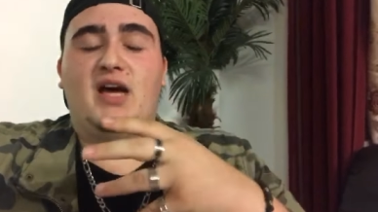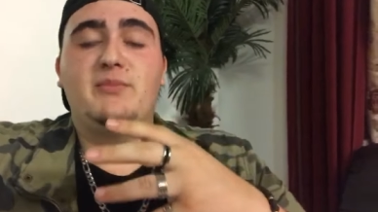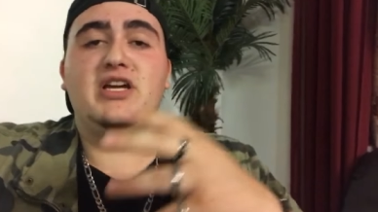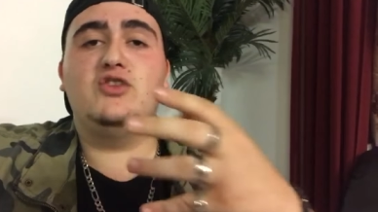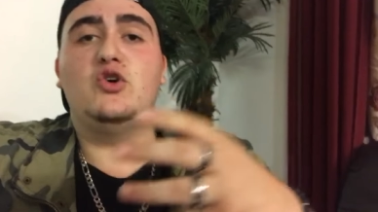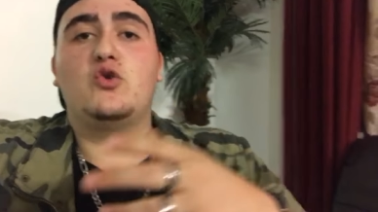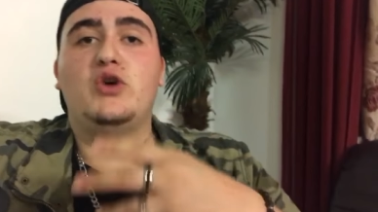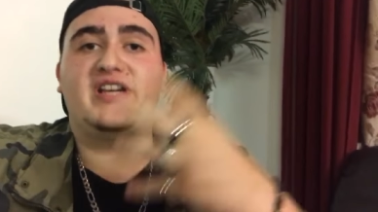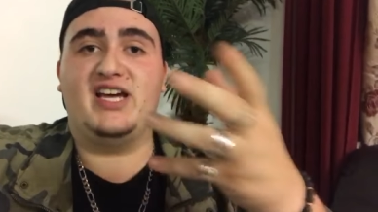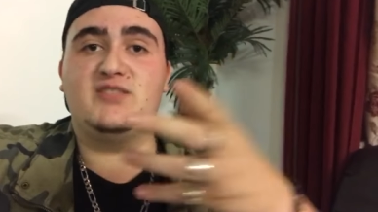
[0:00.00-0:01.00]
I'm gonna do a
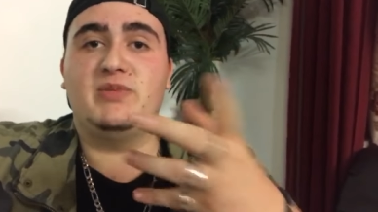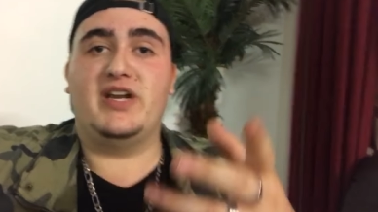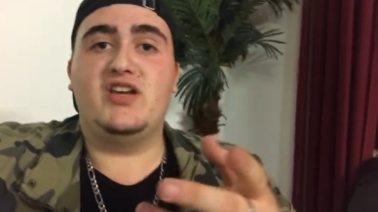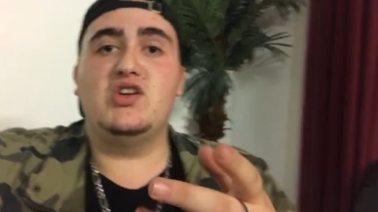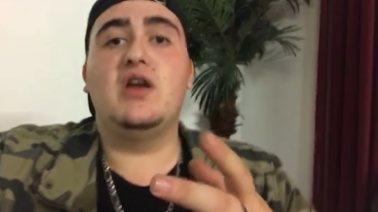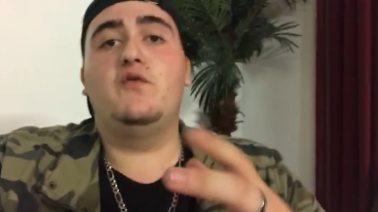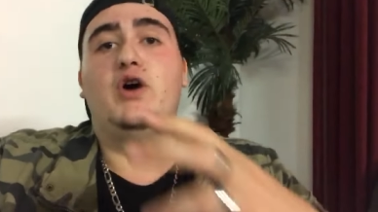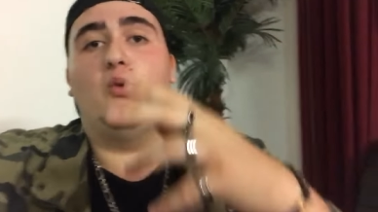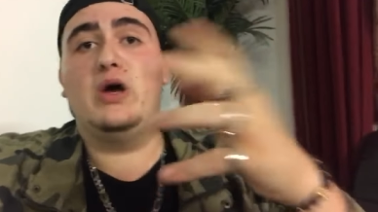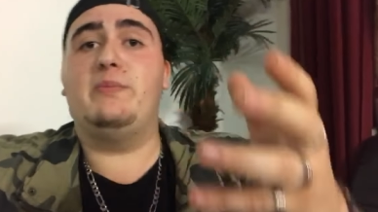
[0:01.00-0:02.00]
quick explanation of
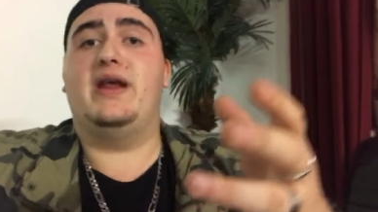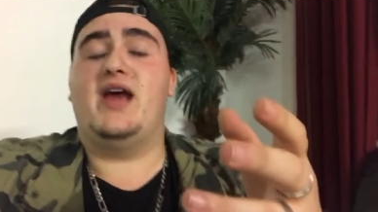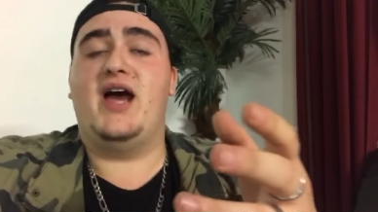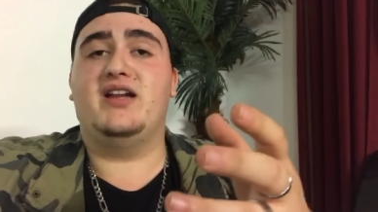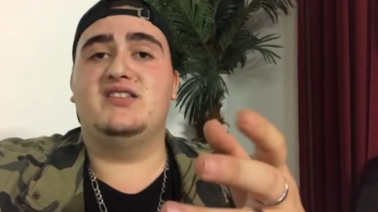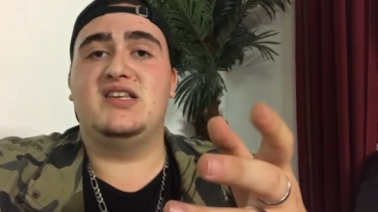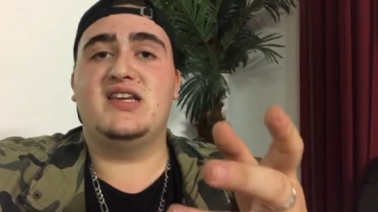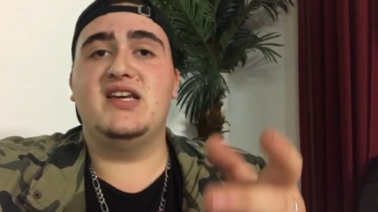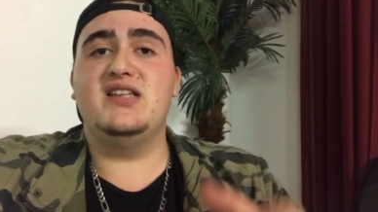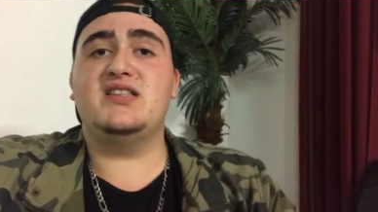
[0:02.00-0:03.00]
what one-man hide and
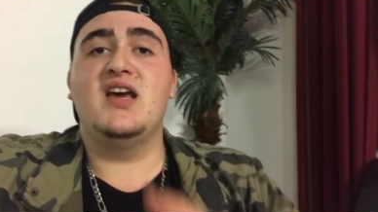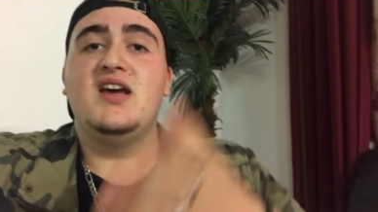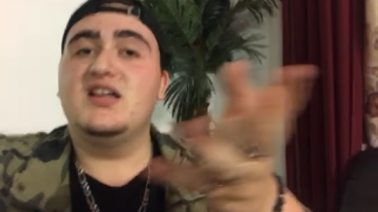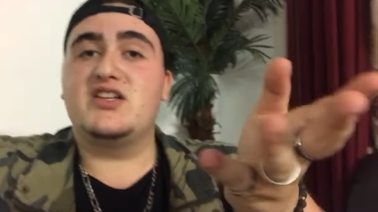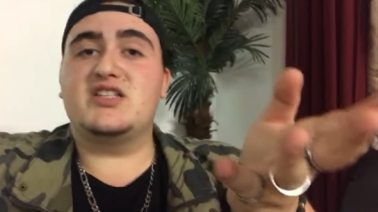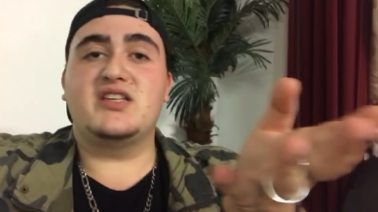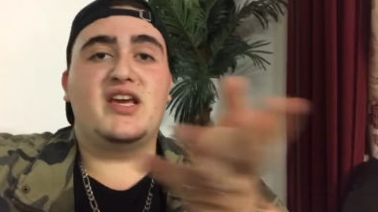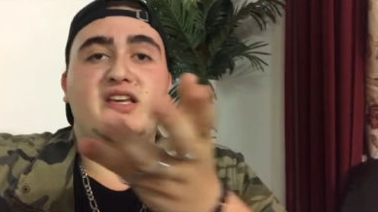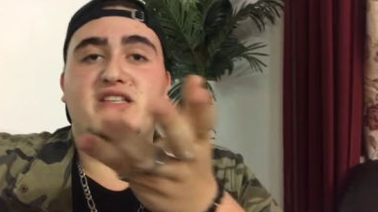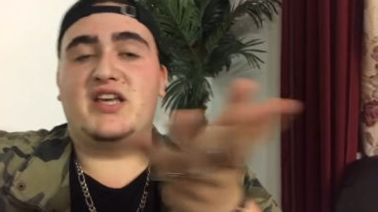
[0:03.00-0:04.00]
seek is, just in
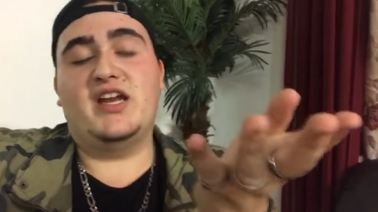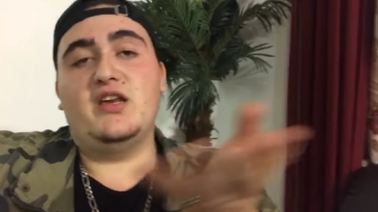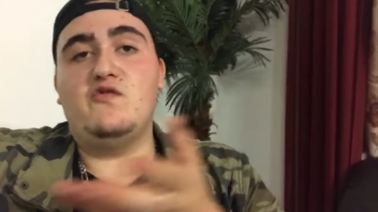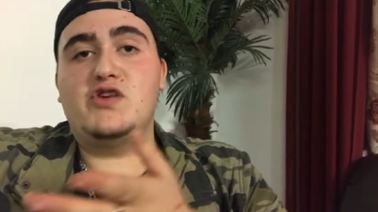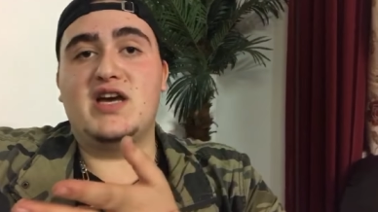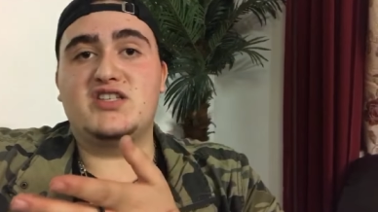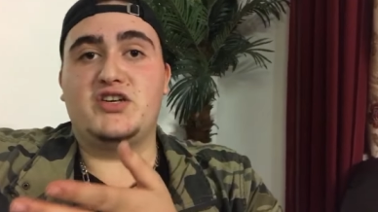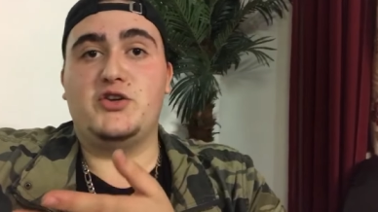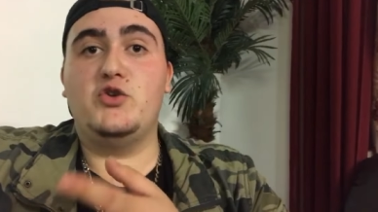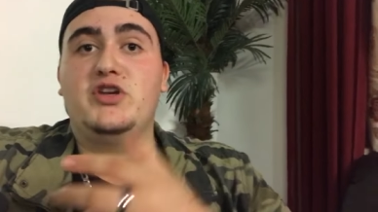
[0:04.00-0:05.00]
case any of you guys are
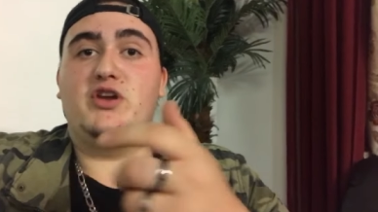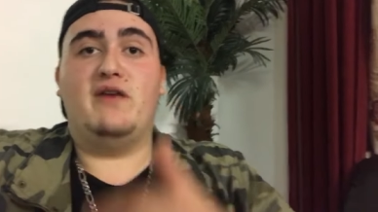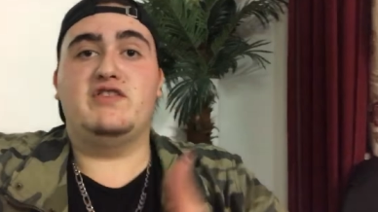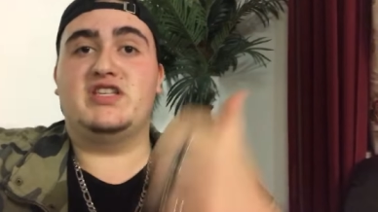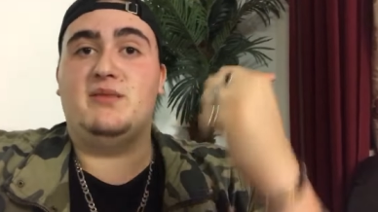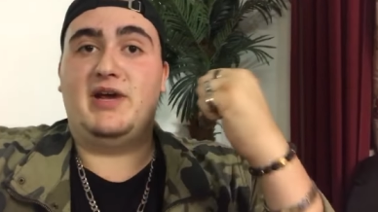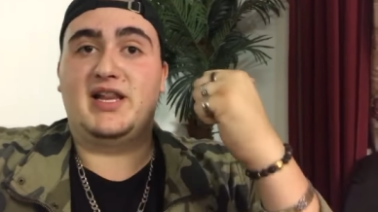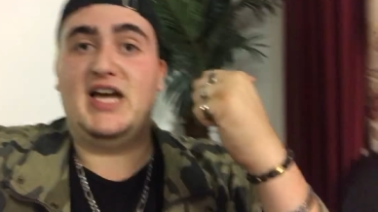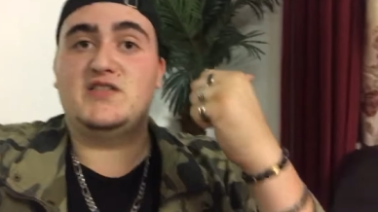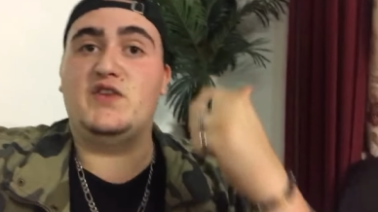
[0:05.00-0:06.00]
new and you haven't seen my
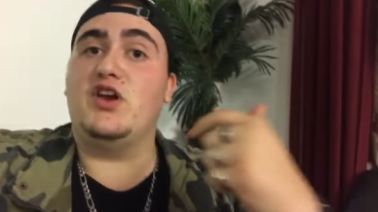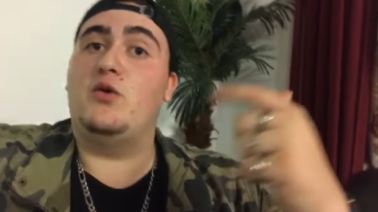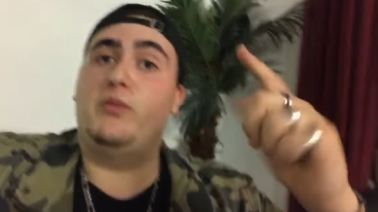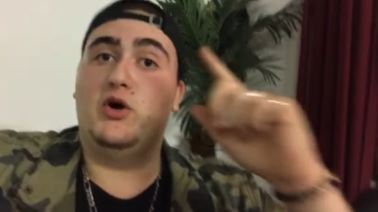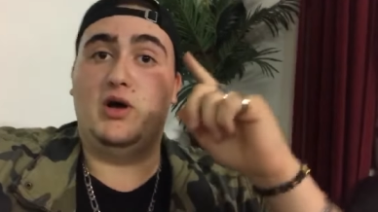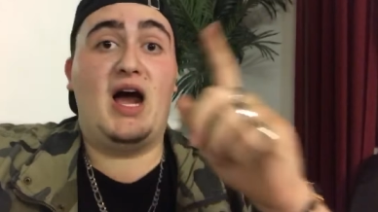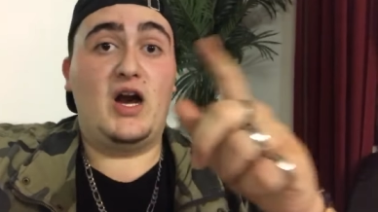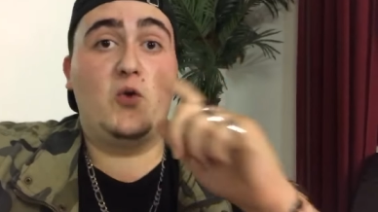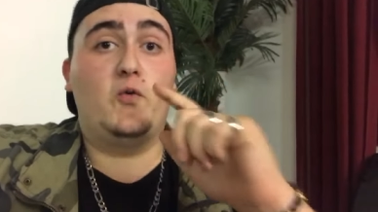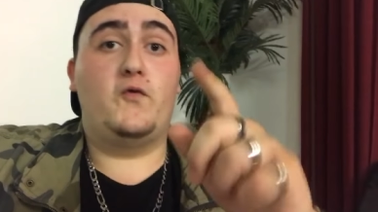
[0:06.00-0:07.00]
last video, but
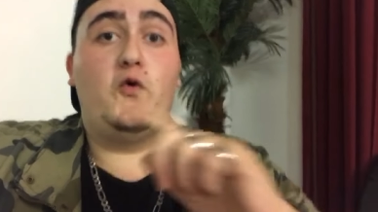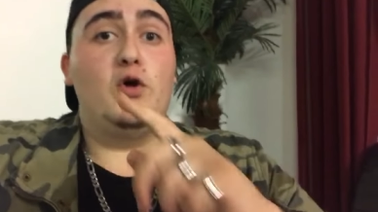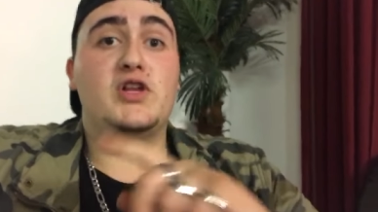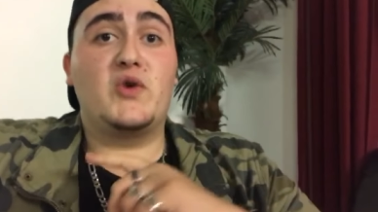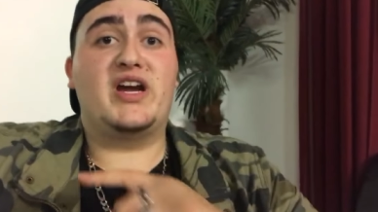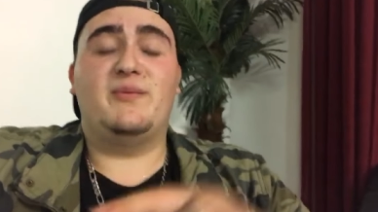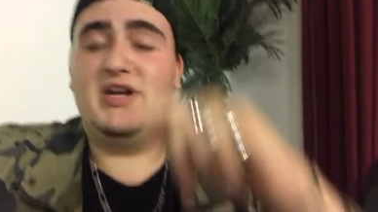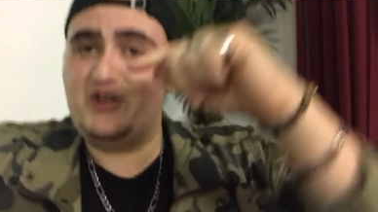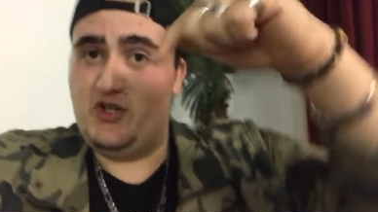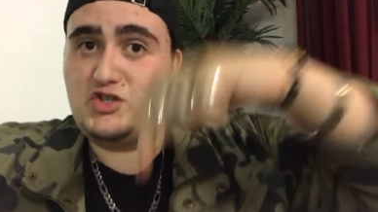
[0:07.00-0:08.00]
I fully
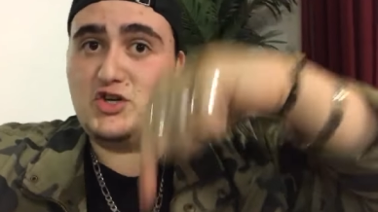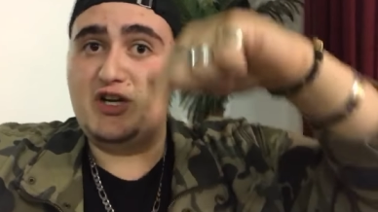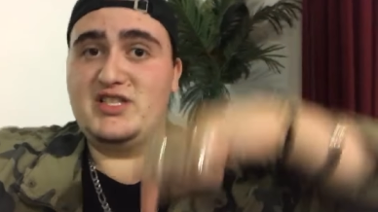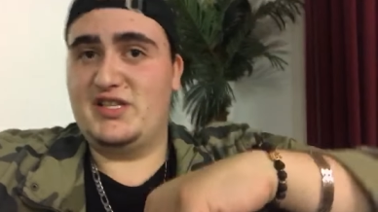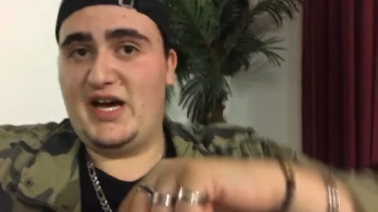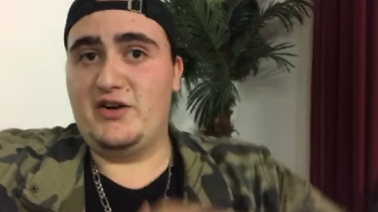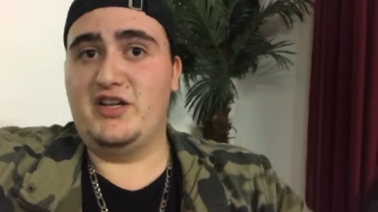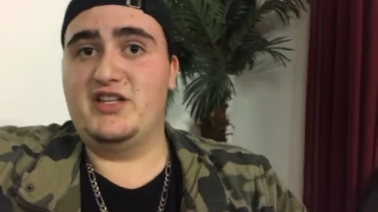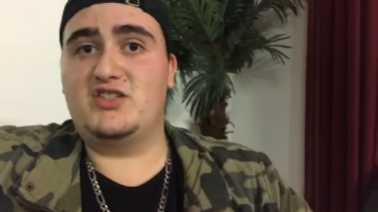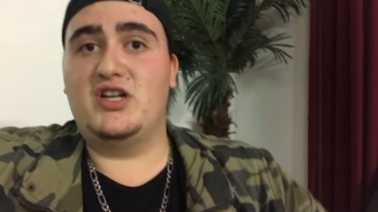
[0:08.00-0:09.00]
recommend you should. It's down in the
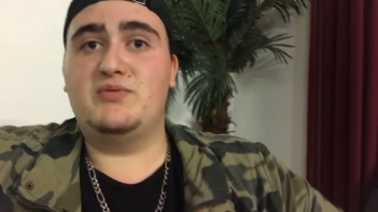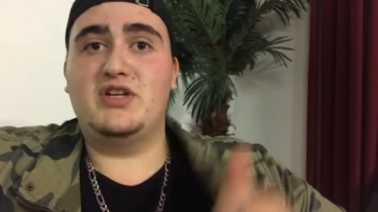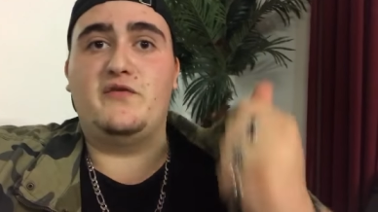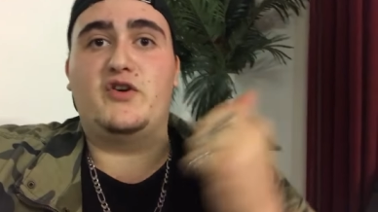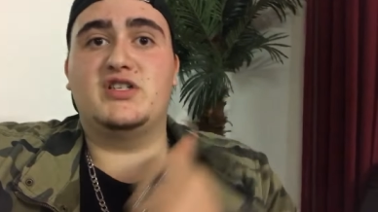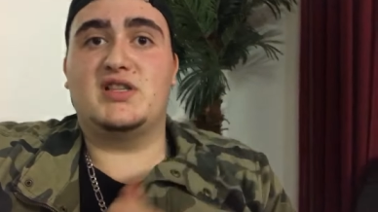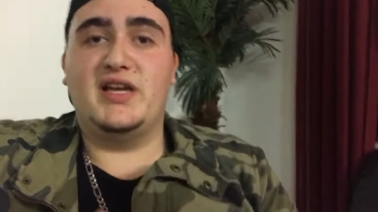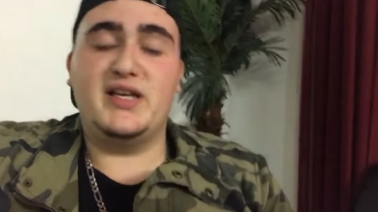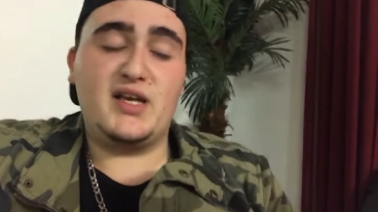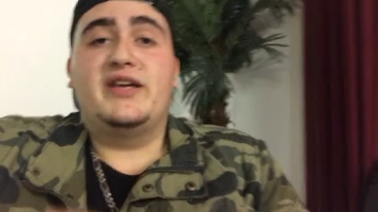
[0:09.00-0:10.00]
description, first link.